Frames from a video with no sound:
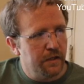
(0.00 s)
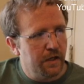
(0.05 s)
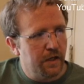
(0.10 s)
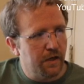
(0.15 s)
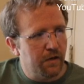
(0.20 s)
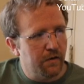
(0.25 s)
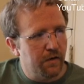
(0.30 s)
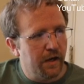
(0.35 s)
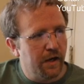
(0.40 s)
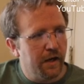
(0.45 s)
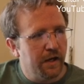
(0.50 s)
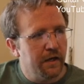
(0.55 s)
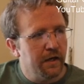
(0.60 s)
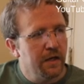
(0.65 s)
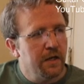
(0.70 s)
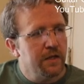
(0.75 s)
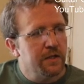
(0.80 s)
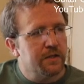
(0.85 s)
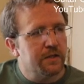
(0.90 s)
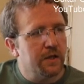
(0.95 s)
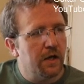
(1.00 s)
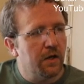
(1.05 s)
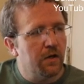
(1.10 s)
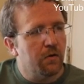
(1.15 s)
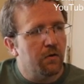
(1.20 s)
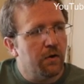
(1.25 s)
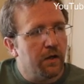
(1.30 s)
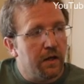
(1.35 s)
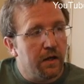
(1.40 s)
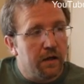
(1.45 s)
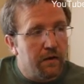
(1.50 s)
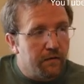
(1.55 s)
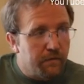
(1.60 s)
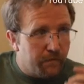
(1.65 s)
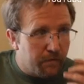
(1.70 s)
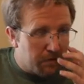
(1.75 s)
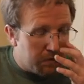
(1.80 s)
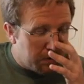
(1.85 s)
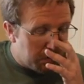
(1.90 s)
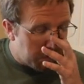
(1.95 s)
All right. So if
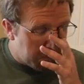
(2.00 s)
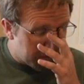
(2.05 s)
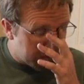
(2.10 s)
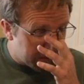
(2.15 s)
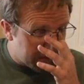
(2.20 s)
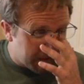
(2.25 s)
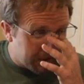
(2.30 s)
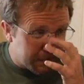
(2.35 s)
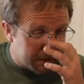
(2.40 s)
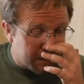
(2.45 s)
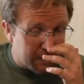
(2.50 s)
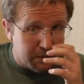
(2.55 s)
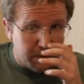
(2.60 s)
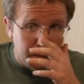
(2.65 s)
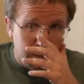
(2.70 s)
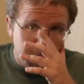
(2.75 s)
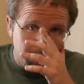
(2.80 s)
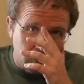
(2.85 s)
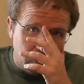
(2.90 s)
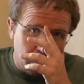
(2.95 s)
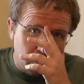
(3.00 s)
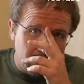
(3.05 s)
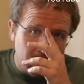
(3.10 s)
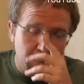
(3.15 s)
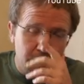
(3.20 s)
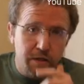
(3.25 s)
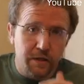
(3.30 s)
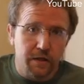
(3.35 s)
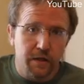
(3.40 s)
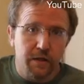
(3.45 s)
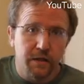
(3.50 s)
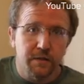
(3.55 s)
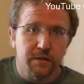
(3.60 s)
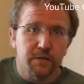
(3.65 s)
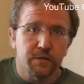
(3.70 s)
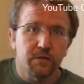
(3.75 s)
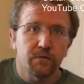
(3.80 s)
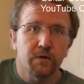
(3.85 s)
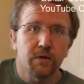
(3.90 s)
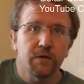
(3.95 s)
you think that level 1 is
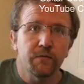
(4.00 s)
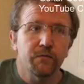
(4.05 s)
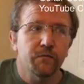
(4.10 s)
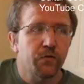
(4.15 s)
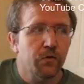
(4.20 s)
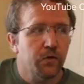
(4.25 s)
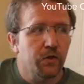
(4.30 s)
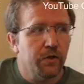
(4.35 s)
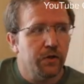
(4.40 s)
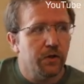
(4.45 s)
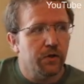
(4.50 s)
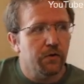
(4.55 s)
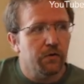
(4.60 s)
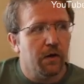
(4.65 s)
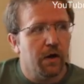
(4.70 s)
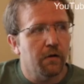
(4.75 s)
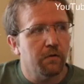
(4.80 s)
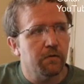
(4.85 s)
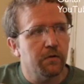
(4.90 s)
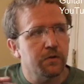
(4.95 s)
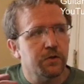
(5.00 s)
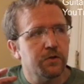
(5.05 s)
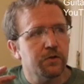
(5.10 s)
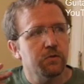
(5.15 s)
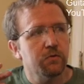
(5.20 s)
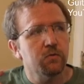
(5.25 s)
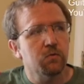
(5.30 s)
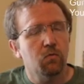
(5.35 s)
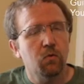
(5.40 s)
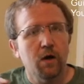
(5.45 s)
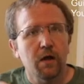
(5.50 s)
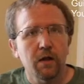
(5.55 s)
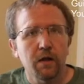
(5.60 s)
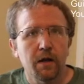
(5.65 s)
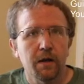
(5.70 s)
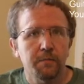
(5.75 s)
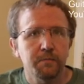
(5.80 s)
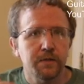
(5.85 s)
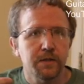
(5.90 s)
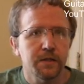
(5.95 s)
the one for you, I want you, while
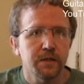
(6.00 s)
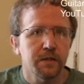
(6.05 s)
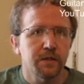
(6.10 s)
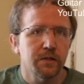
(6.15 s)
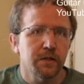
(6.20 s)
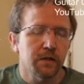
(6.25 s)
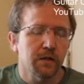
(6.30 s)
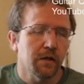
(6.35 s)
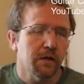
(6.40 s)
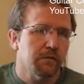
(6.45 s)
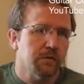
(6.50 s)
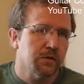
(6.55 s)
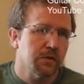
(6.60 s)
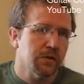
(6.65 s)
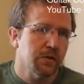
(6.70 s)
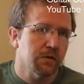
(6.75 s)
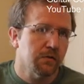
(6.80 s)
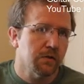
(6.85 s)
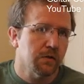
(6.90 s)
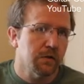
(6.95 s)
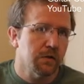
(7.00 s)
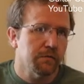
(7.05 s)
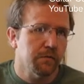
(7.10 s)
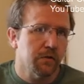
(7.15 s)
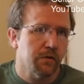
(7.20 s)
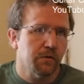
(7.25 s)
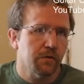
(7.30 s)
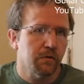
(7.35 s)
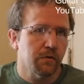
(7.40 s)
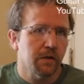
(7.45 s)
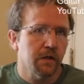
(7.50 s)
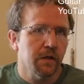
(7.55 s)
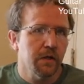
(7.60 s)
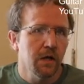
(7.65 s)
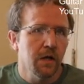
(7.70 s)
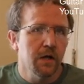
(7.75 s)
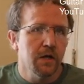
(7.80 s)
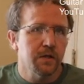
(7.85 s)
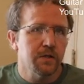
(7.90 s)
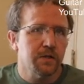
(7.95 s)
I'm teaching level 2 and level 3,
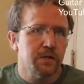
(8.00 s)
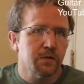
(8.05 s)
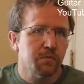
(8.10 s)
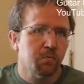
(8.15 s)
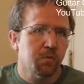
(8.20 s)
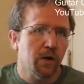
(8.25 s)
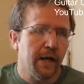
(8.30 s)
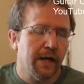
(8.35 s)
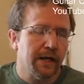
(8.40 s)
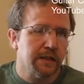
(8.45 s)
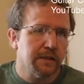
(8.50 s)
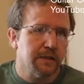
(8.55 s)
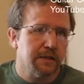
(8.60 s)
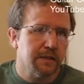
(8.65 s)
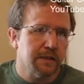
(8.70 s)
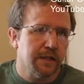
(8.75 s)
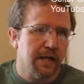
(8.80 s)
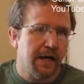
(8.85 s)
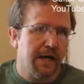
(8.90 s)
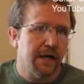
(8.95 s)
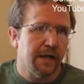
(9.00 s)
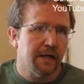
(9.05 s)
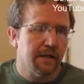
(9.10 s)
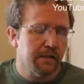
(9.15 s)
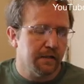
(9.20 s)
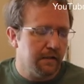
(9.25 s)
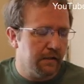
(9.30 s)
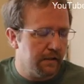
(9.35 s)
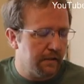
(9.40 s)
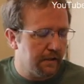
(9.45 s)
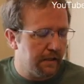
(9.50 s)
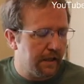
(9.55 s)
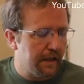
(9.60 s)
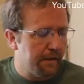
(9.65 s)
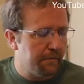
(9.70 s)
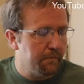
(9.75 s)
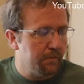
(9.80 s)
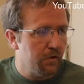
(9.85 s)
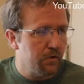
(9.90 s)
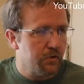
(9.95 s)
just practice that, get
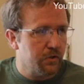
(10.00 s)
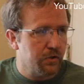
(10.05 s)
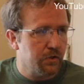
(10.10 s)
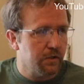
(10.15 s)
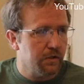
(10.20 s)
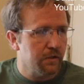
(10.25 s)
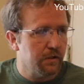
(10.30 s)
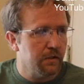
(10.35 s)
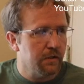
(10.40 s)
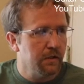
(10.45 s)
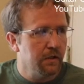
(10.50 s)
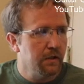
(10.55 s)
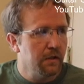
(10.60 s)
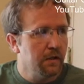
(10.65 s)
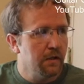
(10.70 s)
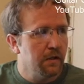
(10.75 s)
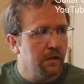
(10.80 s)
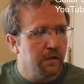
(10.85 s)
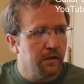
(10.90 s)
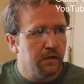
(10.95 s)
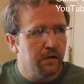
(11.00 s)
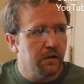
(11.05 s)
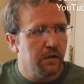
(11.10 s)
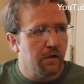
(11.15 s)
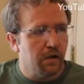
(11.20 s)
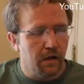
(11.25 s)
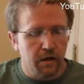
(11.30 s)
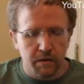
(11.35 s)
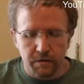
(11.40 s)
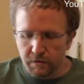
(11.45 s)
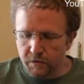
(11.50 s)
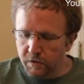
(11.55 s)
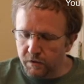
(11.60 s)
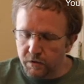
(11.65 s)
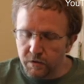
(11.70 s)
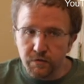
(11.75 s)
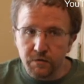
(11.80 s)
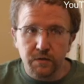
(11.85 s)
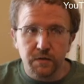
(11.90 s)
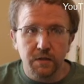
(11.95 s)
that motion, get
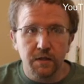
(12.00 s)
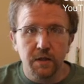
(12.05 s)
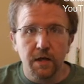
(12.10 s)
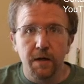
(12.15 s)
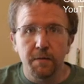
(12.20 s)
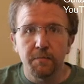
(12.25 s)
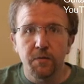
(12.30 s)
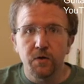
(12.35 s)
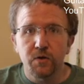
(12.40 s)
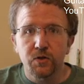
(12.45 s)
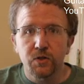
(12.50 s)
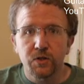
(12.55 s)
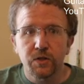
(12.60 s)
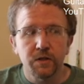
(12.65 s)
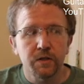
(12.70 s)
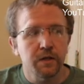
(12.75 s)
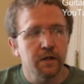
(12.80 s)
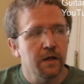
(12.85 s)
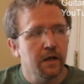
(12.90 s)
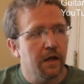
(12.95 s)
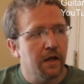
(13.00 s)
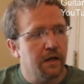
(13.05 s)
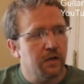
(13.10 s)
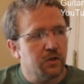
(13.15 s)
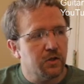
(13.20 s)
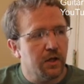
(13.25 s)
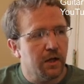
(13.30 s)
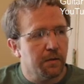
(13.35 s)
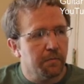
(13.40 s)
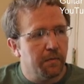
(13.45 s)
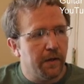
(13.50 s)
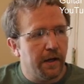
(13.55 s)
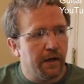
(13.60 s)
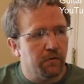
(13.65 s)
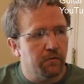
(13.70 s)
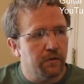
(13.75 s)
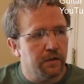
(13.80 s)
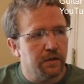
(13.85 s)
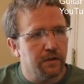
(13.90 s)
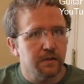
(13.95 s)
used to that motion, and check back
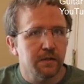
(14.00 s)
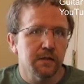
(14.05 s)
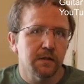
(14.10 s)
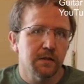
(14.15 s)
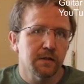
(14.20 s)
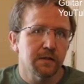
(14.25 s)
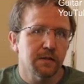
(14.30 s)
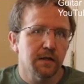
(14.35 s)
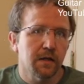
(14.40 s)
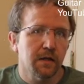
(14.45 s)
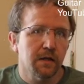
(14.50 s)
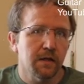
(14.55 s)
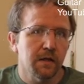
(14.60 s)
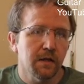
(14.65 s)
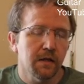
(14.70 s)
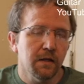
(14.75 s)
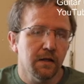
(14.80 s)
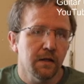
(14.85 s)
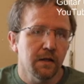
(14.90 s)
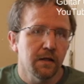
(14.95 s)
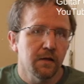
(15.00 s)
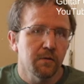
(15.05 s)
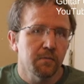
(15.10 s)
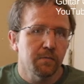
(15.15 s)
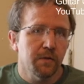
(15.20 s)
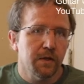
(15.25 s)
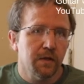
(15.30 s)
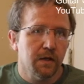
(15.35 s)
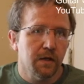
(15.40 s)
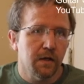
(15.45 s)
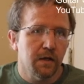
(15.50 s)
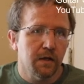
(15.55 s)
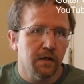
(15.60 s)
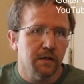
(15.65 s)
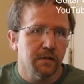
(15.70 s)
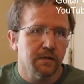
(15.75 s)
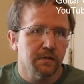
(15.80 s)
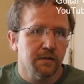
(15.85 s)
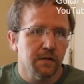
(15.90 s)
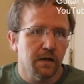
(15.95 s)
with us in a second
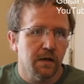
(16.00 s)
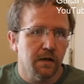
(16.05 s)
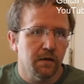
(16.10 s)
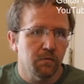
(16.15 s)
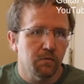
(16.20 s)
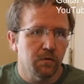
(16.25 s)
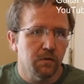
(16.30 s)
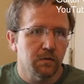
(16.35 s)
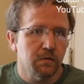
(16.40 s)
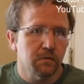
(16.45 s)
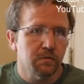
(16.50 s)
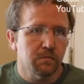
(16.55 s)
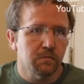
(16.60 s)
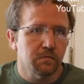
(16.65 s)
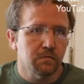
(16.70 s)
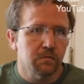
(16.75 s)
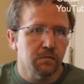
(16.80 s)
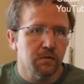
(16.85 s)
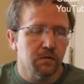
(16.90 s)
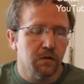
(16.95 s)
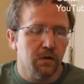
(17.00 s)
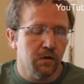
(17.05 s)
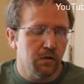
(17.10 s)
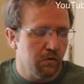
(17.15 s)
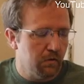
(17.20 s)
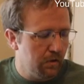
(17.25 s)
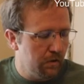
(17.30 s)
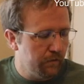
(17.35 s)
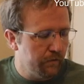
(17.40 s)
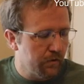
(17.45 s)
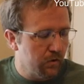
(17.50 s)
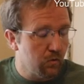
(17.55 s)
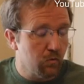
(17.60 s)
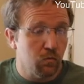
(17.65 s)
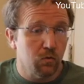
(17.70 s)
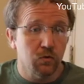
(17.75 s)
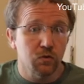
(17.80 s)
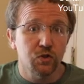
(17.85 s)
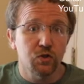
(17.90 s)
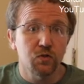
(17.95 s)
because we'll
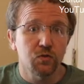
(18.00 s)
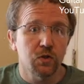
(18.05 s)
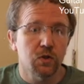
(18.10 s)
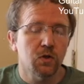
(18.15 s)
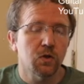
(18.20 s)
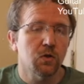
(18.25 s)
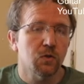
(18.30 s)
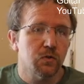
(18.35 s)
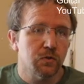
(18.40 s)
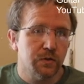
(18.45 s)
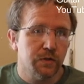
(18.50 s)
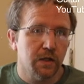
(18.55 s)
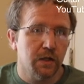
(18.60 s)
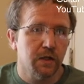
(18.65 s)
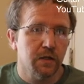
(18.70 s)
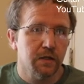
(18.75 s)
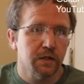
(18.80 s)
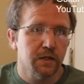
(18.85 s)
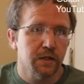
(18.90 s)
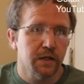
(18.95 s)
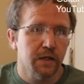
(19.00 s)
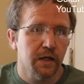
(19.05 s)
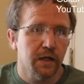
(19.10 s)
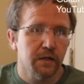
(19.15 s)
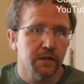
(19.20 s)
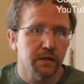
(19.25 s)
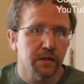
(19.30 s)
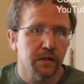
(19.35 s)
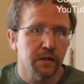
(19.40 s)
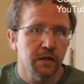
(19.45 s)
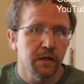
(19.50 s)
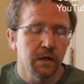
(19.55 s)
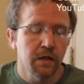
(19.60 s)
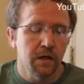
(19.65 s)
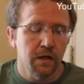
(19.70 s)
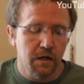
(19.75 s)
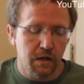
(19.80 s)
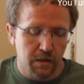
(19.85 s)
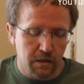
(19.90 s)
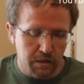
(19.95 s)
do the whole song together
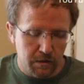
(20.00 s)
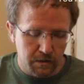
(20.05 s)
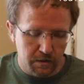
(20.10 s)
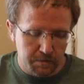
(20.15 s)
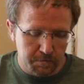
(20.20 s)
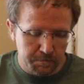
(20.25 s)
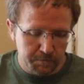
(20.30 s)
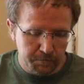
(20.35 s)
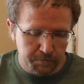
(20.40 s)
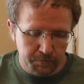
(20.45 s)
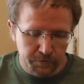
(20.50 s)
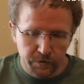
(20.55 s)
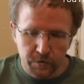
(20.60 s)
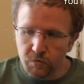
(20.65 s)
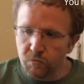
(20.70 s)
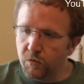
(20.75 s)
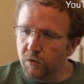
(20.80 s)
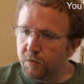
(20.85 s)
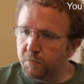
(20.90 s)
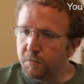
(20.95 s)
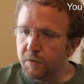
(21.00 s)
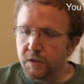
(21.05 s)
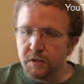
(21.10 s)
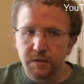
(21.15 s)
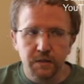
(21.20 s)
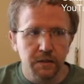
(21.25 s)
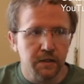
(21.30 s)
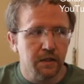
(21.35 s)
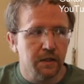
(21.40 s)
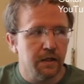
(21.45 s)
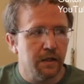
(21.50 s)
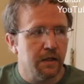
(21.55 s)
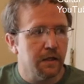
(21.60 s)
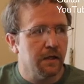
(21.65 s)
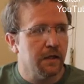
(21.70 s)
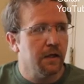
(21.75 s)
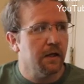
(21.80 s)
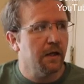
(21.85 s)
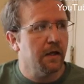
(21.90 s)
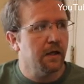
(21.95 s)
with me
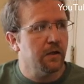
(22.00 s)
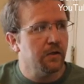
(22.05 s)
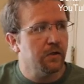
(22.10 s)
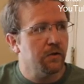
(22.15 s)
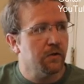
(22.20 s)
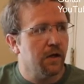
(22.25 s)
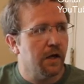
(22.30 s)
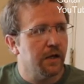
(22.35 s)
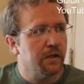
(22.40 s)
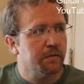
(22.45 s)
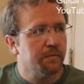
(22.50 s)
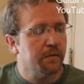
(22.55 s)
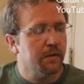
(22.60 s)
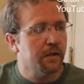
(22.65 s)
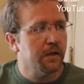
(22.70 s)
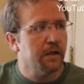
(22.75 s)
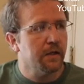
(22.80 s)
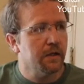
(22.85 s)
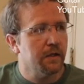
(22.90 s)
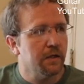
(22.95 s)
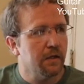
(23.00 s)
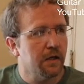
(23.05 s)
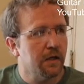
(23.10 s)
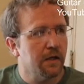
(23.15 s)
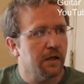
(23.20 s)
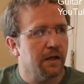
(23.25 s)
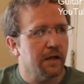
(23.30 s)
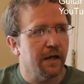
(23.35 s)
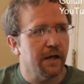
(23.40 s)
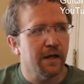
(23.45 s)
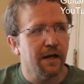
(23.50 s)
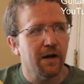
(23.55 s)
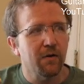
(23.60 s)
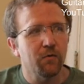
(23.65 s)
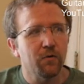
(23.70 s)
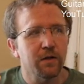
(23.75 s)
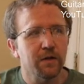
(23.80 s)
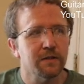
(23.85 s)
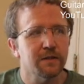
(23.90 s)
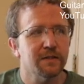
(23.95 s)
singing and you guys playing along. And I
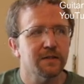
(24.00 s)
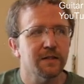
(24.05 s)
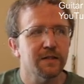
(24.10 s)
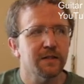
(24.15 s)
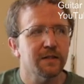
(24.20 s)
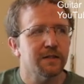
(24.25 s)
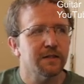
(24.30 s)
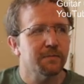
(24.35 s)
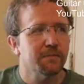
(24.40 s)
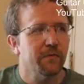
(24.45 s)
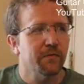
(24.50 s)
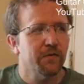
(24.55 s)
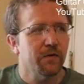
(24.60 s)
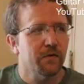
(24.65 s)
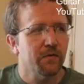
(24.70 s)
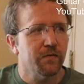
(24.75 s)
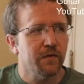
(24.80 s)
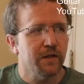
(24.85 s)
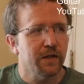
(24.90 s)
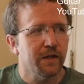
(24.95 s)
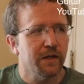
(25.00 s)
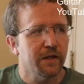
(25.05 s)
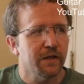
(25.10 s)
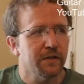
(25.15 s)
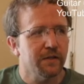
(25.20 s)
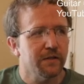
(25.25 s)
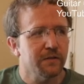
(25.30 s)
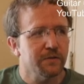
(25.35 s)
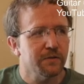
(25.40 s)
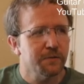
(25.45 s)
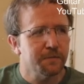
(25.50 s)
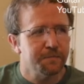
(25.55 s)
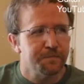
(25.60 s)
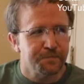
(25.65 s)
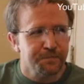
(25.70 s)
want to see some of your videos.